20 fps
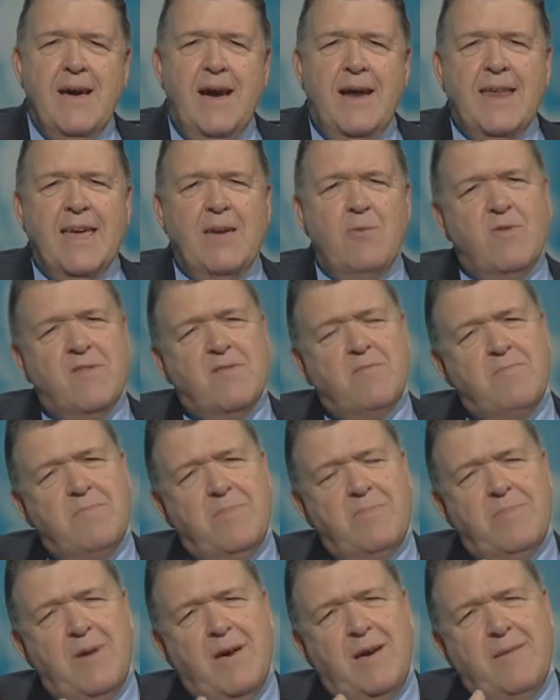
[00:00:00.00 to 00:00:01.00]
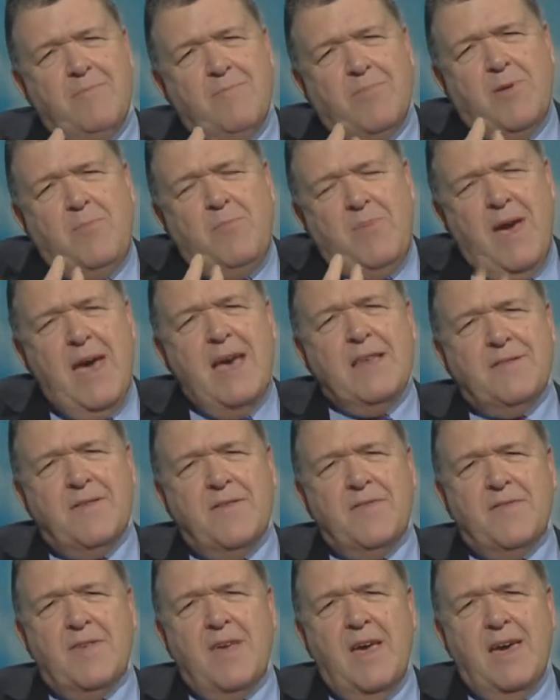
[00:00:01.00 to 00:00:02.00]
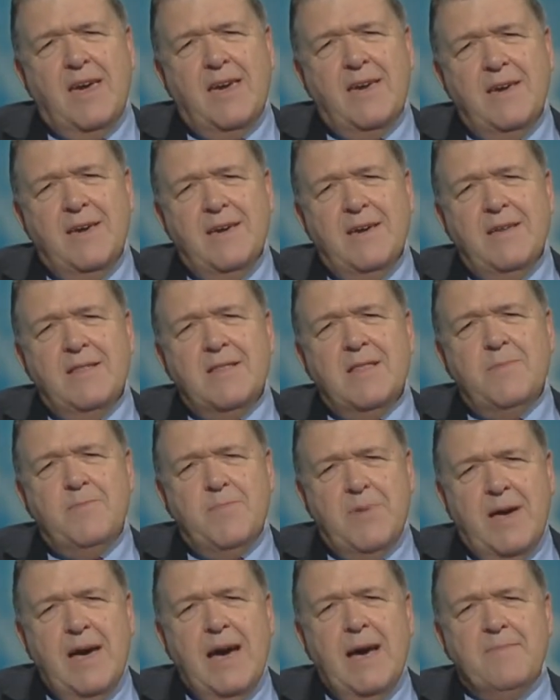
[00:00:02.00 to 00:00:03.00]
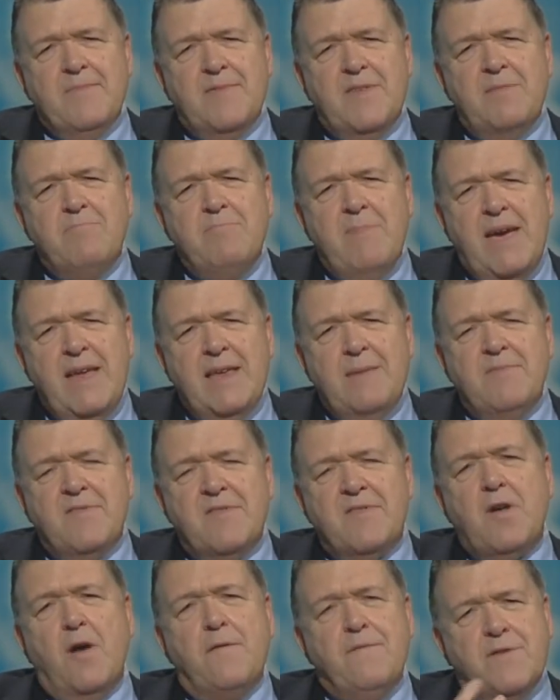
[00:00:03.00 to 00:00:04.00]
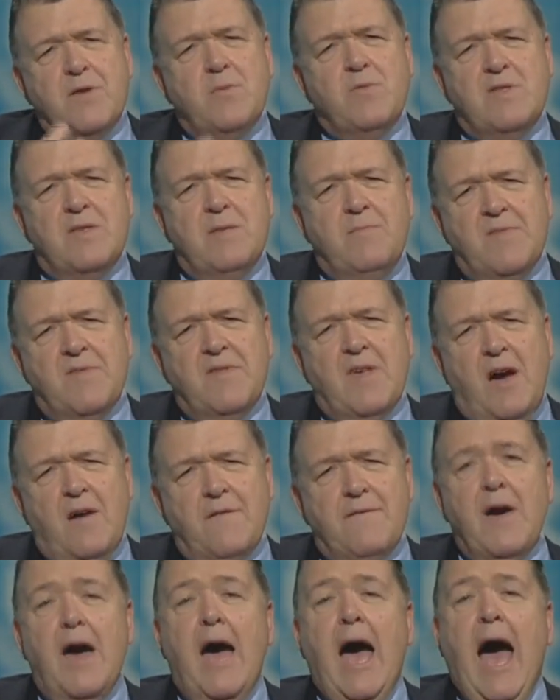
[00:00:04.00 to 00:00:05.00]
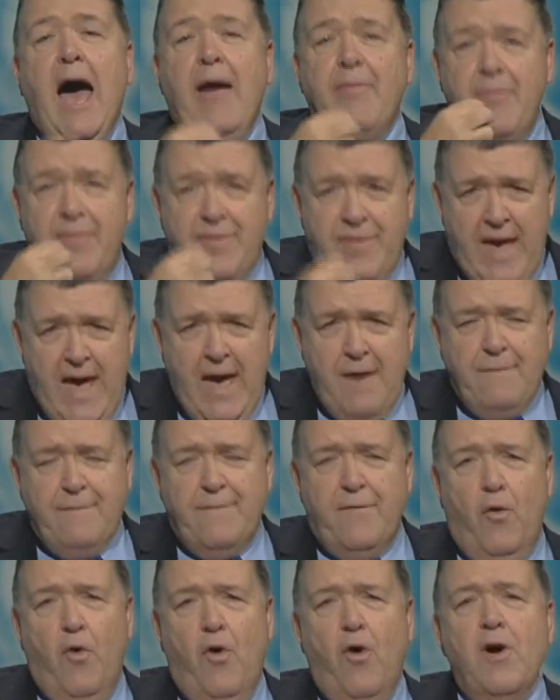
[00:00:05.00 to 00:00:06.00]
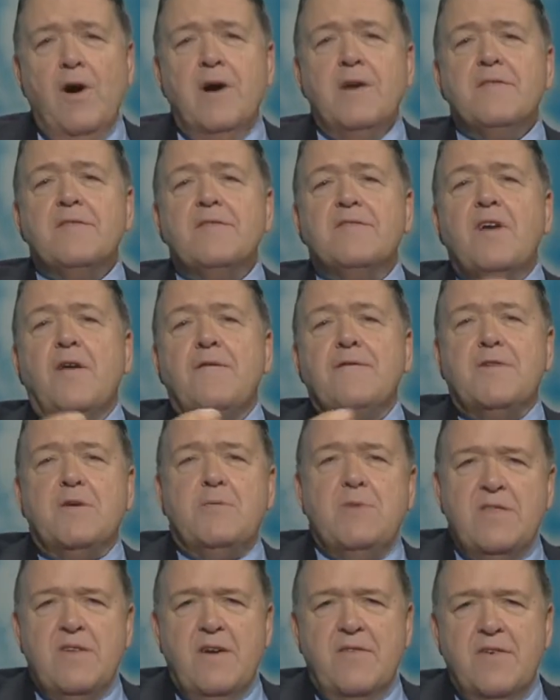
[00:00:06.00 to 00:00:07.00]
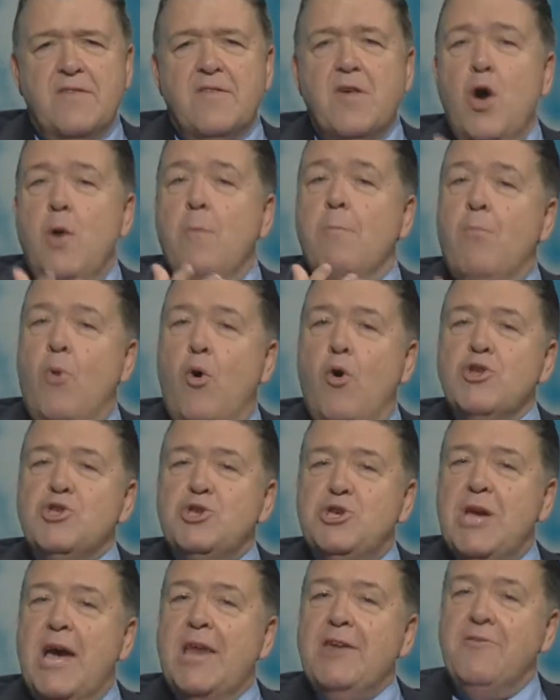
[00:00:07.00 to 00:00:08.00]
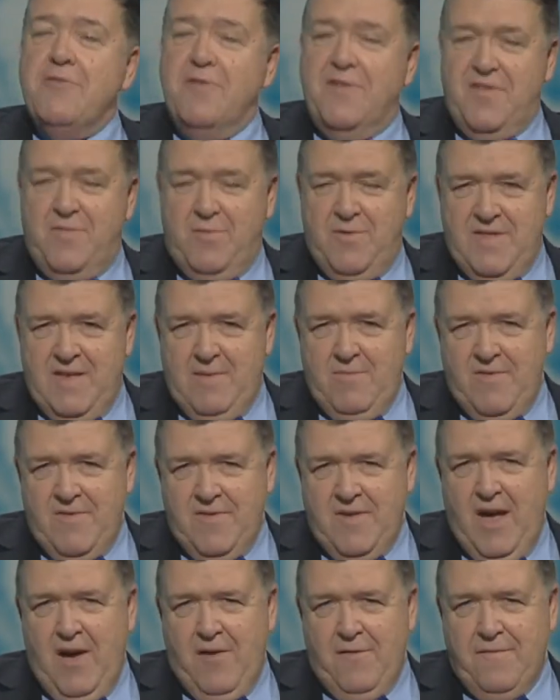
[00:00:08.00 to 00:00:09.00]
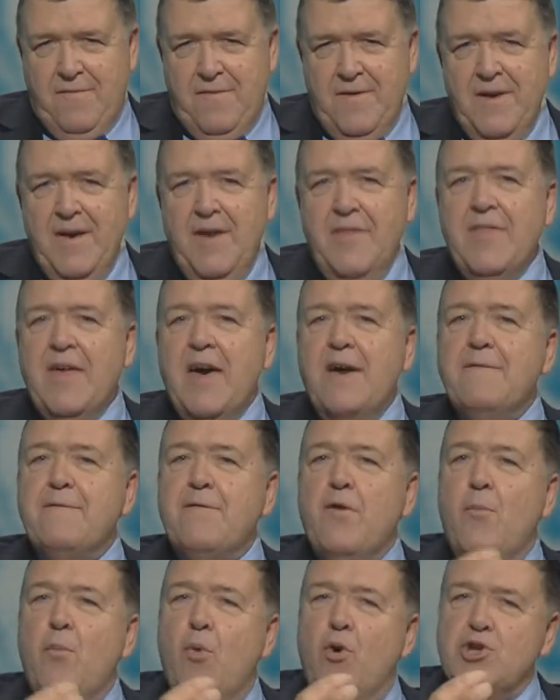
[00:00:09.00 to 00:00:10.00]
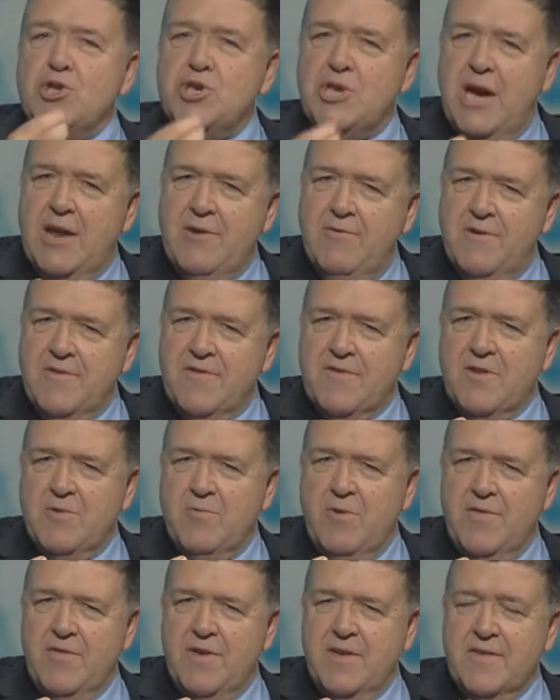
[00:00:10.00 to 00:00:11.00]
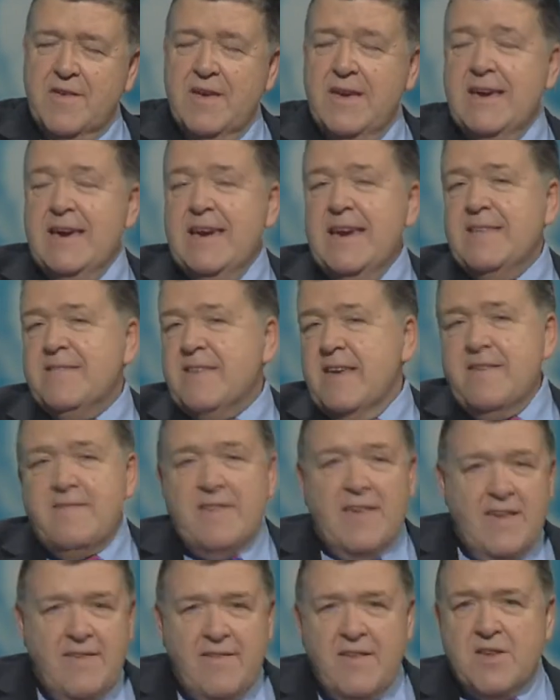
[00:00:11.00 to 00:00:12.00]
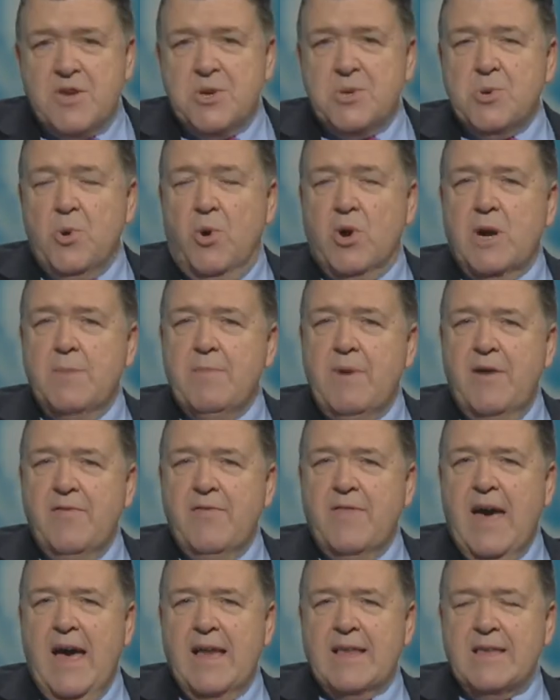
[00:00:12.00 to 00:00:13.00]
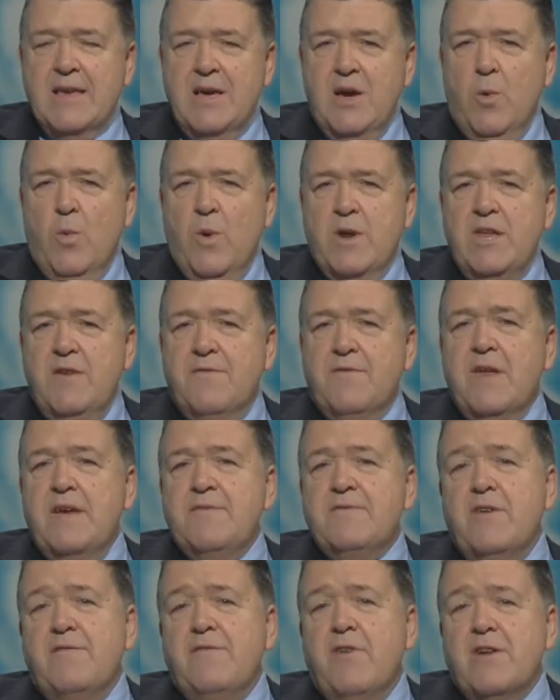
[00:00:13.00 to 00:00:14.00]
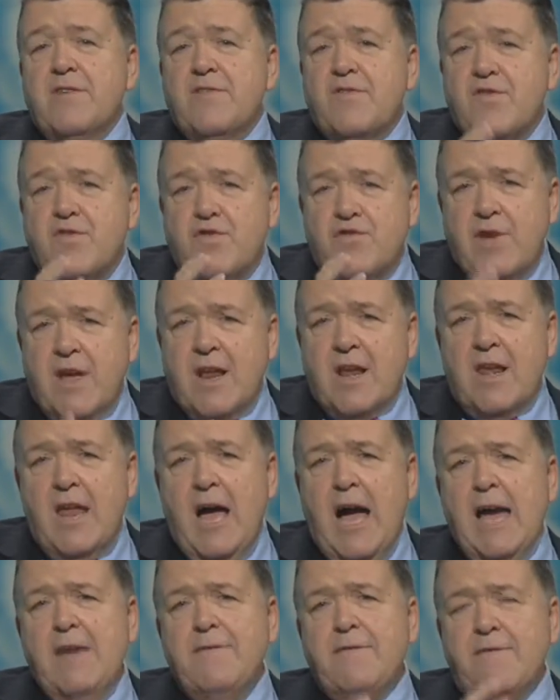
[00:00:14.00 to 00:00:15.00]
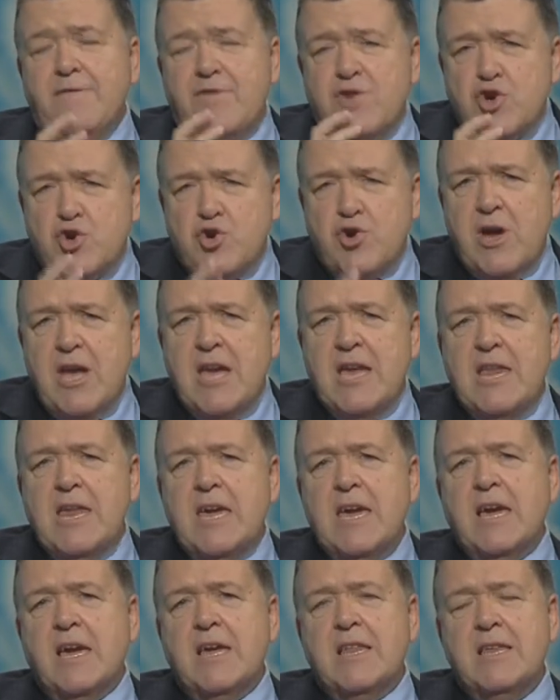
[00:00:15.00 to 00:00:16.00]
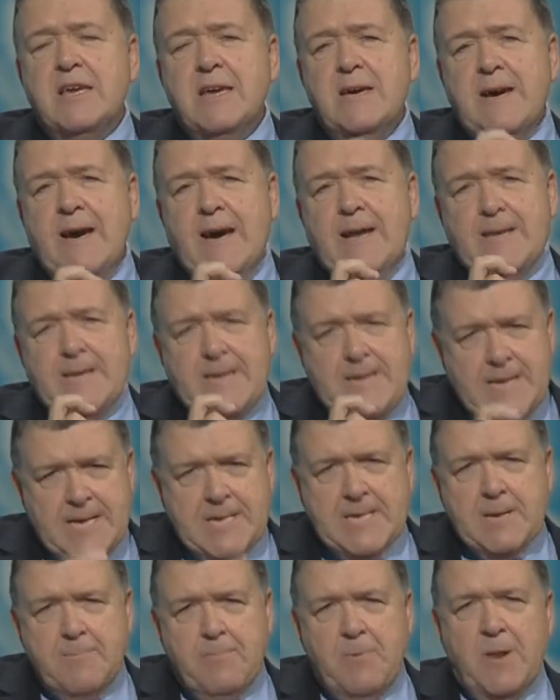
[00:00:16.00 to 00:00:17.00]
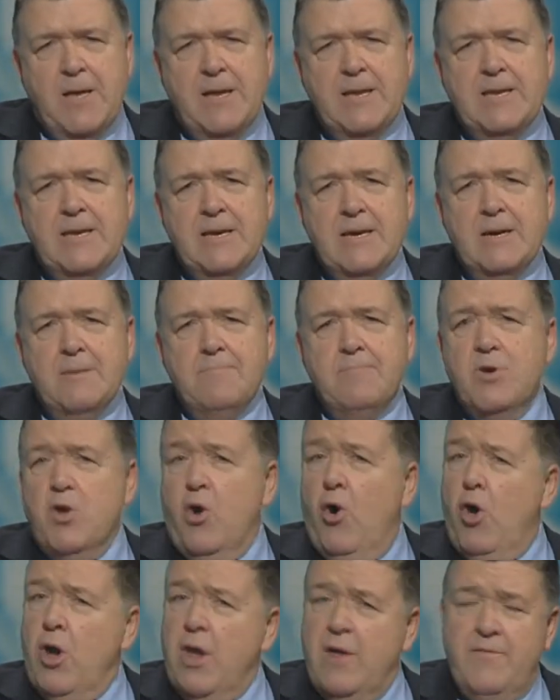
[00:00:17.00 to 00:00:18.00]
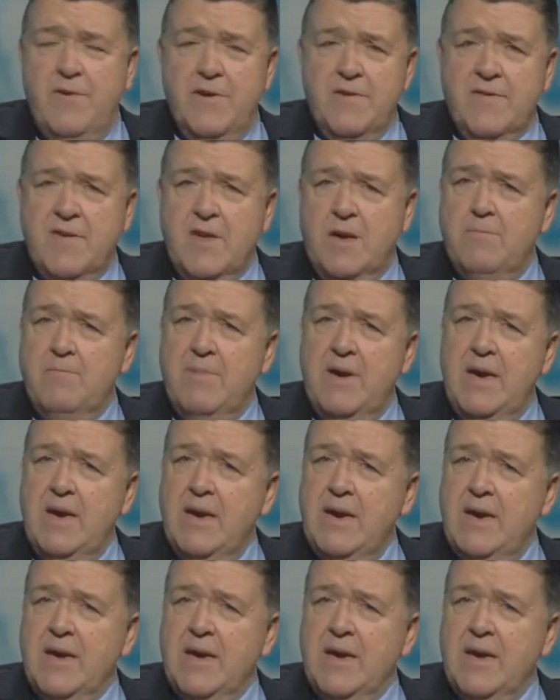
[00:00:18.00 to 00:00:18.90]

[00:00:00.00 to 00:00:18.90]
And he was prepared to say that perhaps it made him softer with himself and therefore softer with others, more generous with himself, therefore more generous to others. It's easier to talk about that when you've lived a very strict life of training and discipline, but all of us can be